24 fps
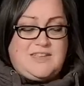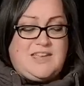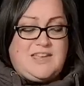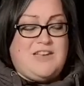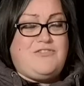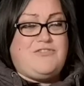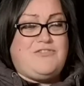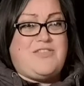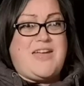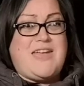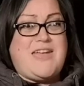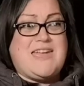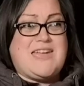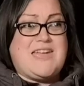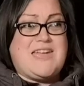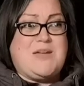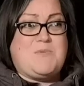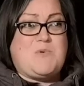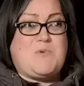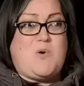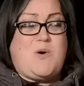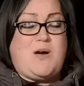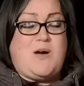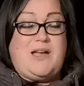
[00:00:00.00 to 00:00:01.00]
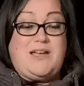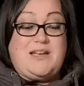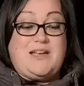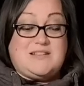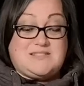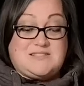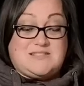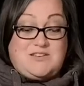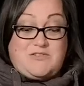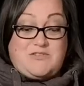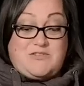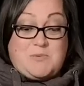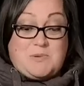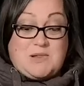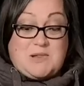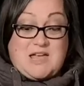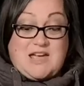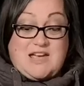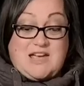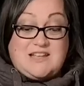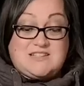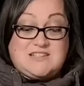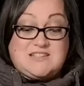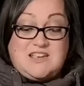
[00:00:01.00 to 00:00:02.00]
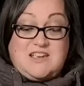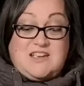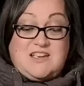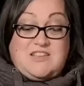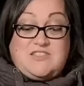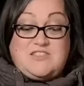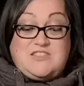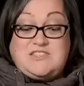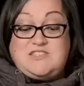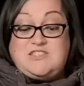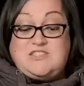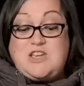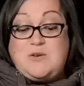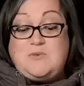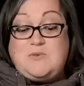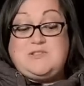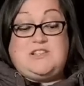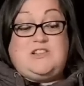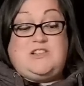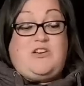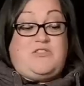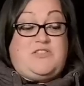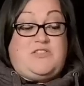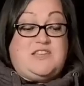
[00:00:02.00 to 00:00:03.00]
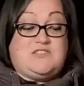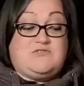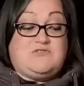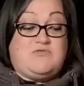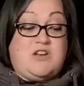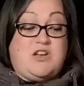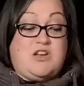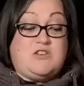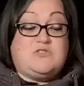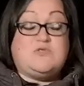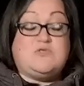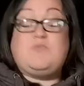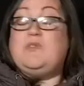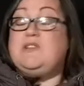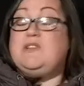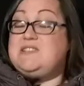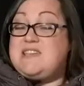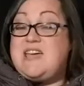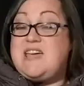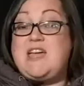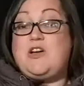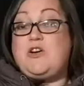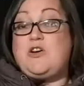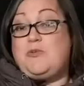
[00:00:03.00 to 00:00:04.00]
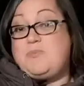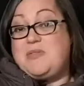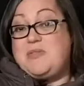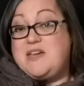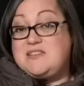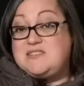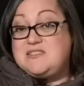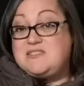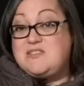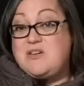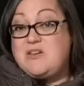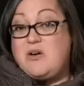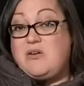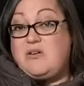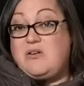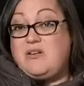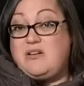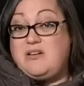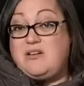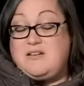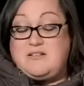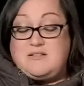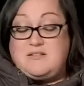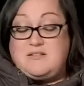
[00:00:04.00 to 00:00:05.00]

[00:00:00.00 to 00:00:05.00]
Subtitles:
"If they keep quiet," he replied, "the stones along this road will take up their song."